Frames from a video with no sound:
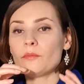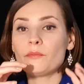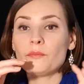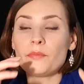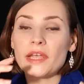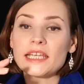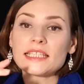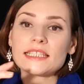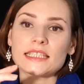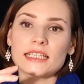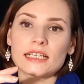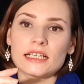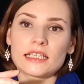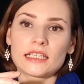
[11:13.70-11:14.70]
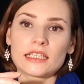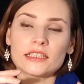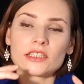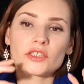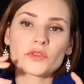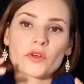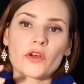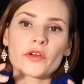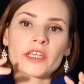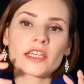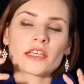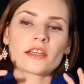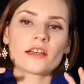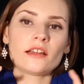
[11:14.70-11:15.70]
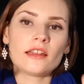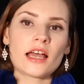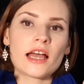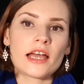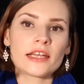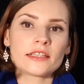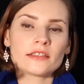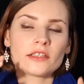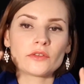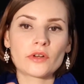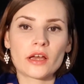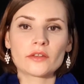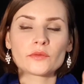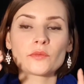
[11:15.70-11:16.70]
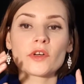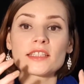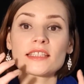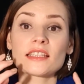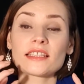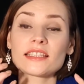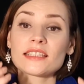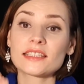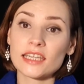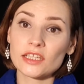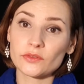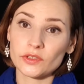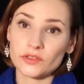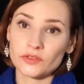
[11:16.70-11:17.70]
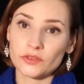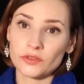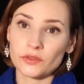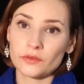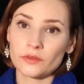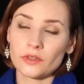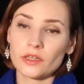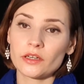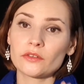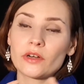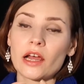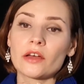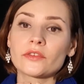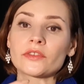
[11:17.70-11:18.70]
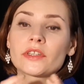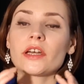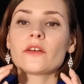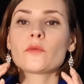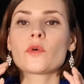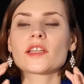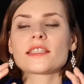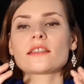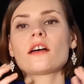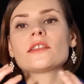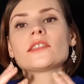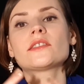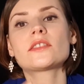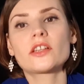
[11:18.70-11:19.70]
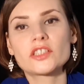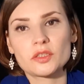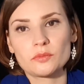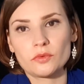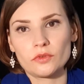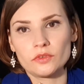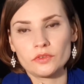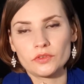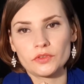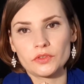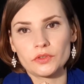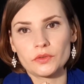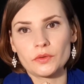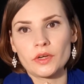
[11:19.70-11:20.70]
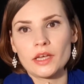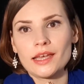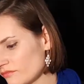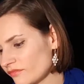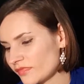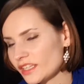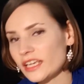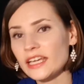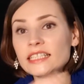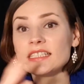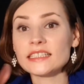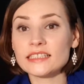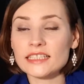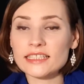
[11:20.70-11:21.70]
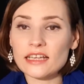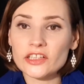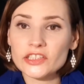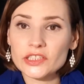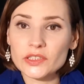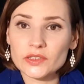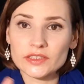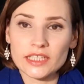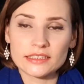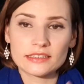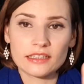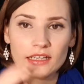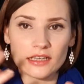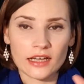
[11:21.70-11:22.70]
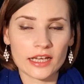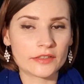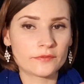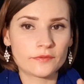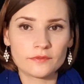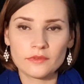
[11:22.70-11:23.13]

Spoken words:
Basically, drawing a line around what's sacred to you, around what's untouchable to you. And in this article that I've